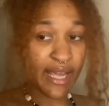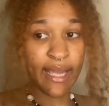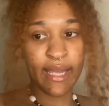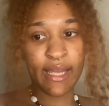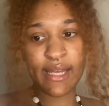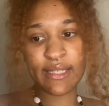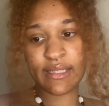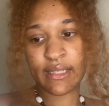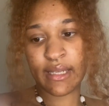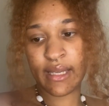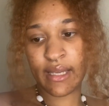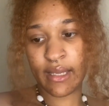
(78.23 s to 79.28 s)
it has an
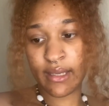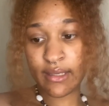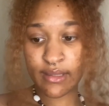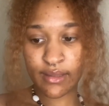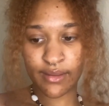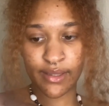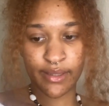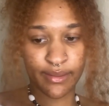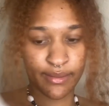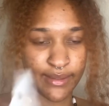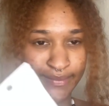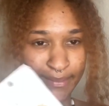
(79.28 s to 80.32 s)
S on it, you
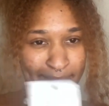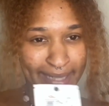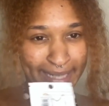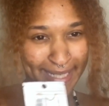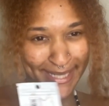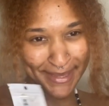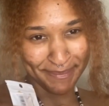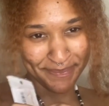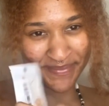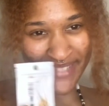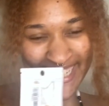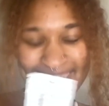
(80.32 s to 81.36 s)
know, for my name,
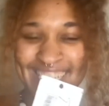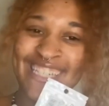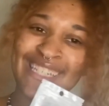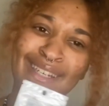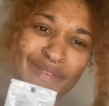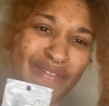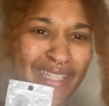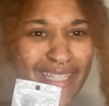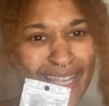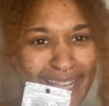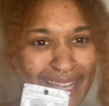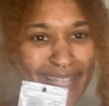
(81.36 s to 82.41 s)

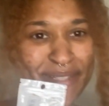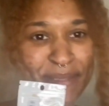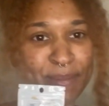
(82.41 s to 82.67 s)
Shareal.